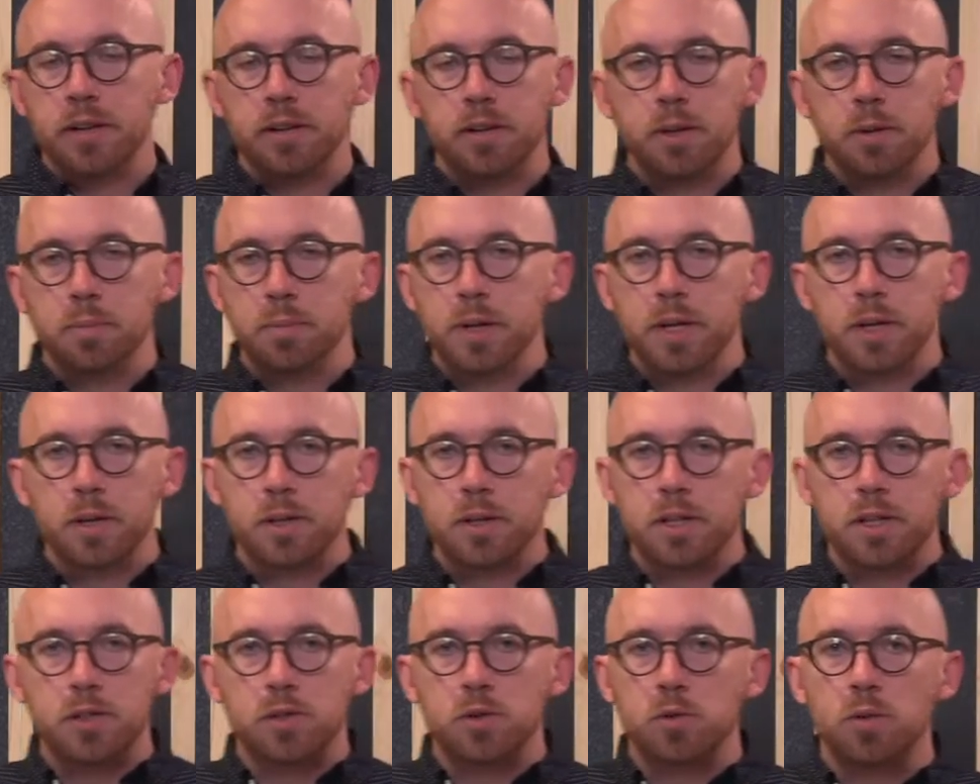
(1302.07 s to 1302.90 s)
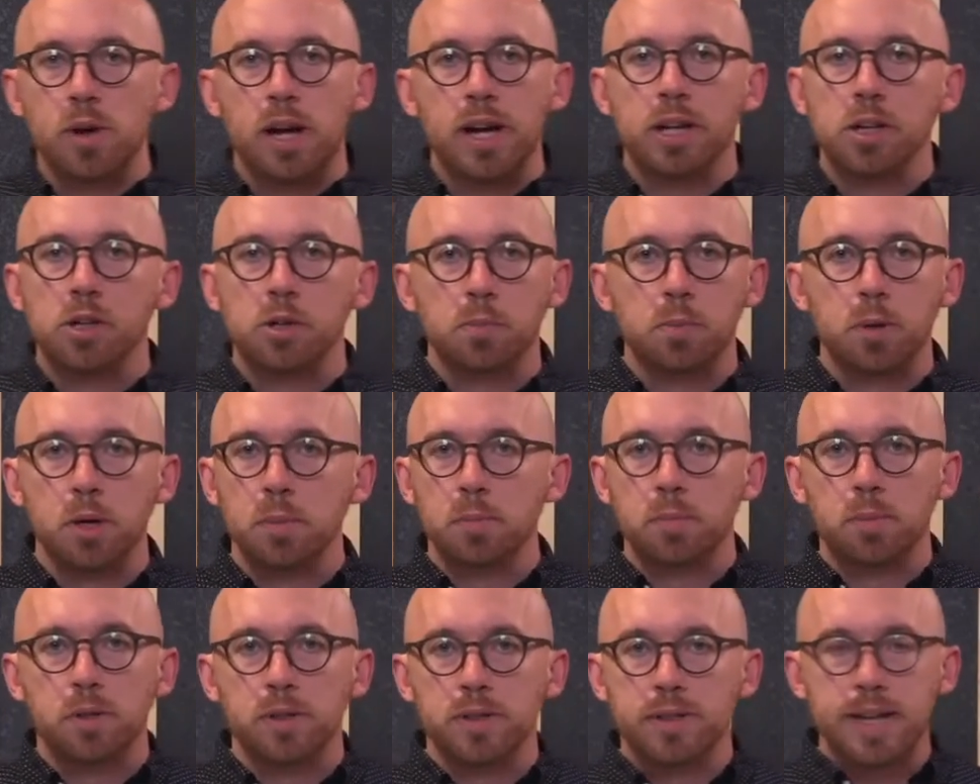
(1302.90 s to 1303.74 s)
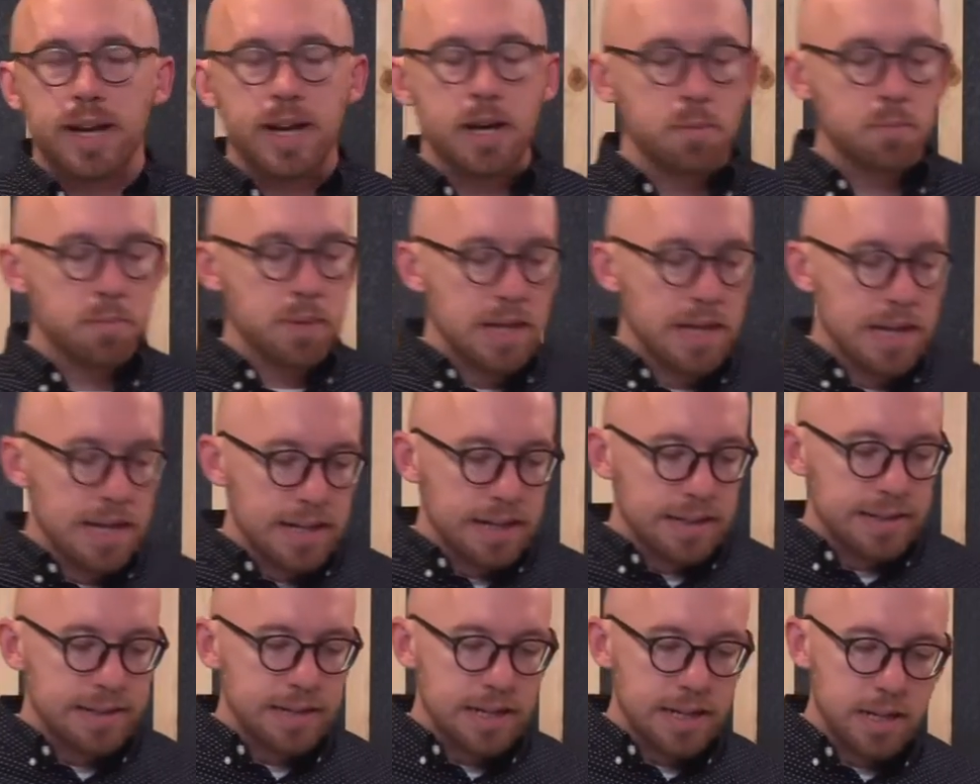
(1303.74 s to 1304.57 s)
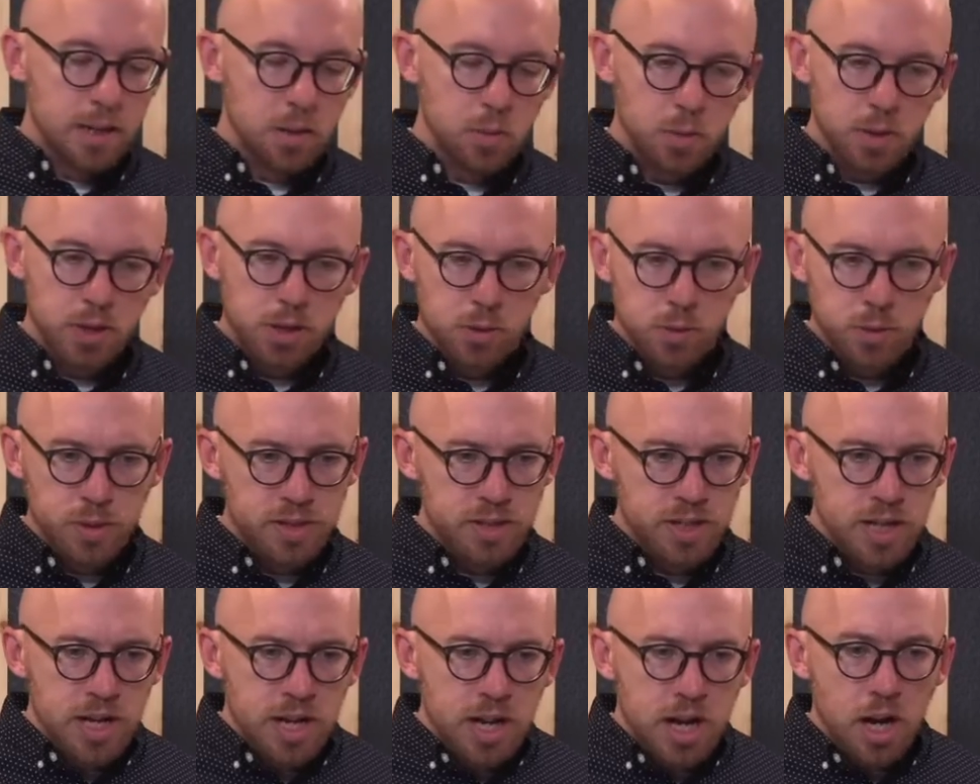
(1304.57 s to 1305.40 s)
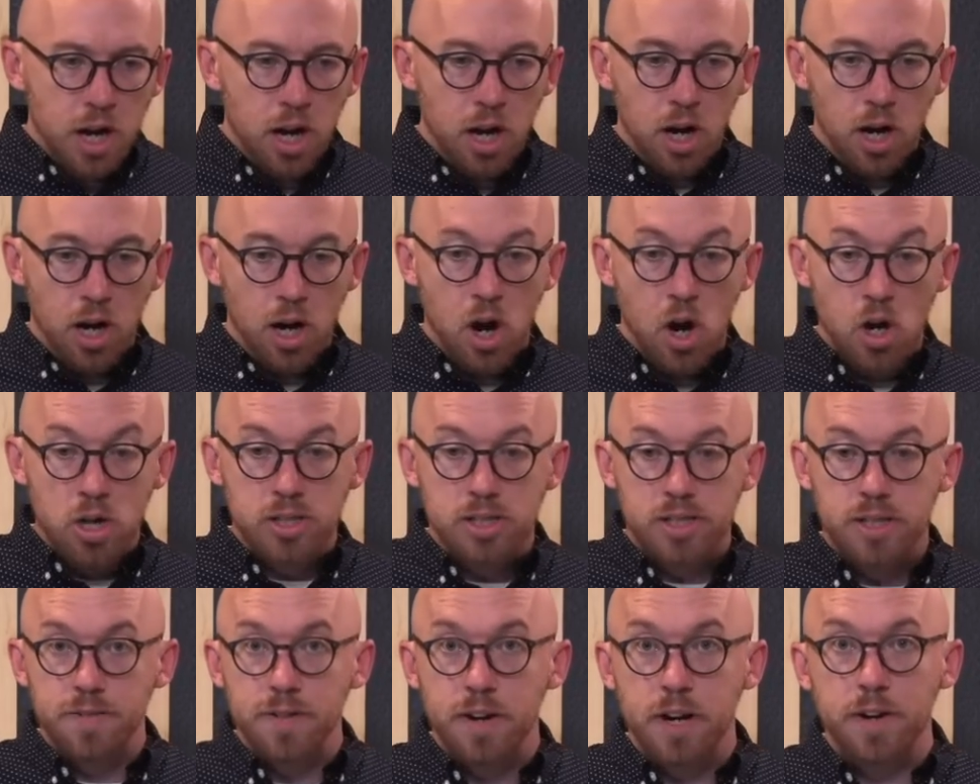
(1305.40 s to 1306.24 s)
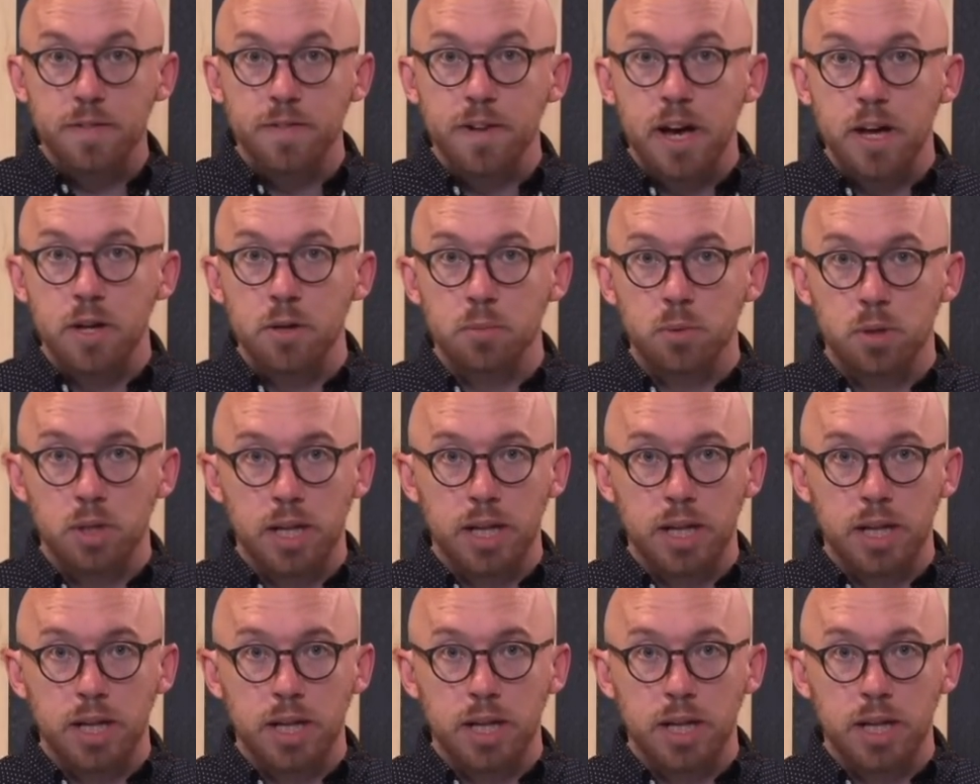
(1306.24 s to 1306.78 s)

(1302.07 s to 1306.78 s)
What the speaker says: It'd be this reddish purple type tint, which was honestly very valuable.